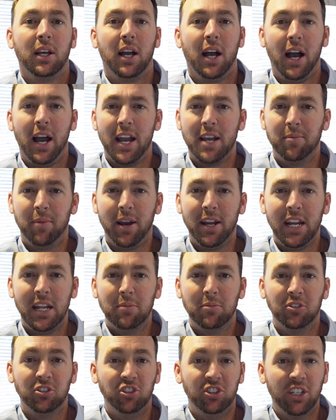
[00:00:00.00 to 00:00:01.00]
Hi, my
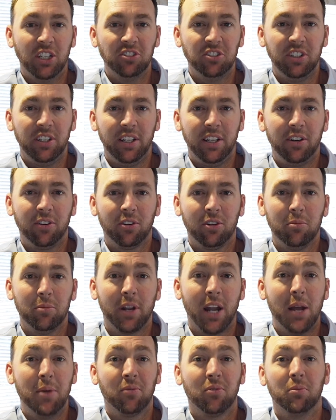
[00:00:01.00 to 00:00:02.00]
name is Jesse Ingram
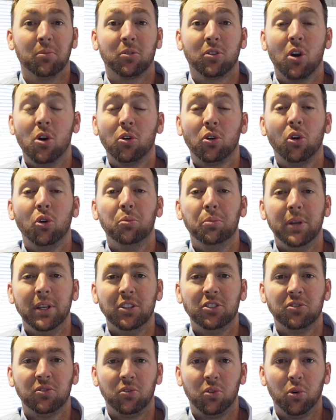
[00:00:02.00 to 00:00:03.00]
and I'm from Cocoa
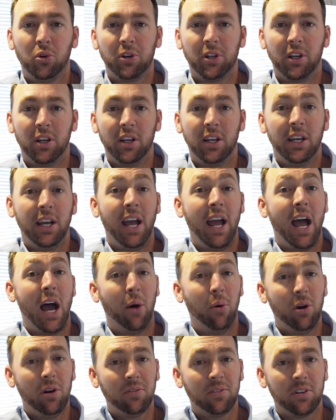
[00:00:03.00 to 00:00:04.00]
Beach, Florida.
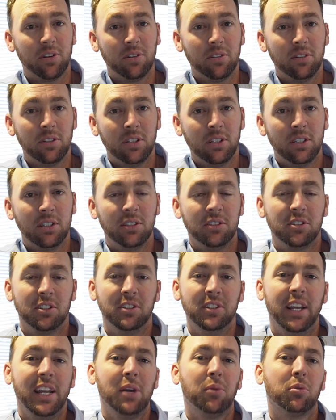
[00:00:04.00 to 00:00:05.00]
However,
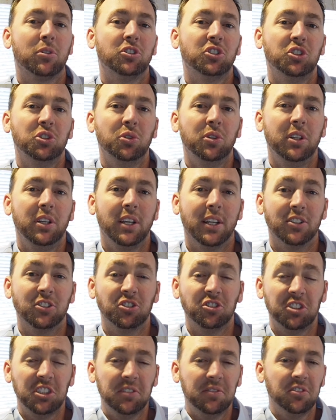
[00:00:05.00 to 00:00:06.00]
today we're shooting in
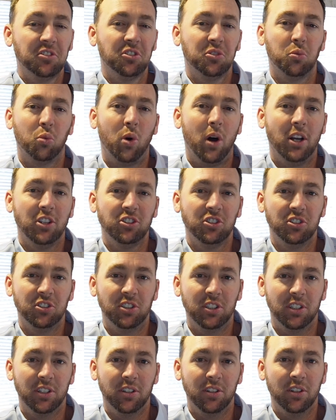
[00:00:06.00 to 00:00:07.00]
Stevenson,
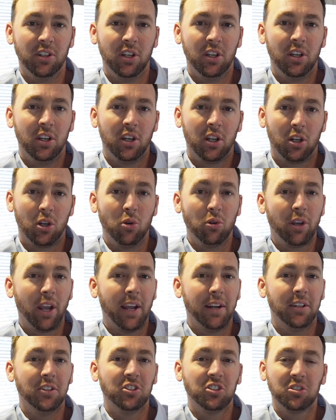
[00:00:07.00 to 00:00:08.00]
Washington,
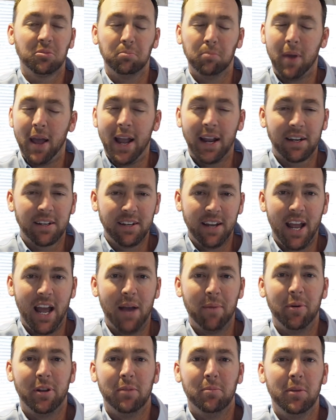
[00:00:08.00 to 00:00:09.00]
located smack
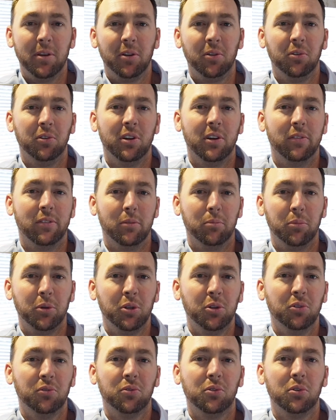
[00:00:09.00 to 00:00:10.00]
dab in the middle of the
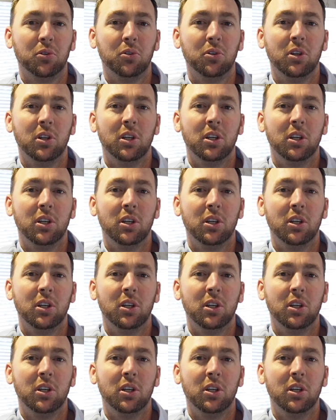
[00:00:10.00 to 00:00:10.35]
beautiful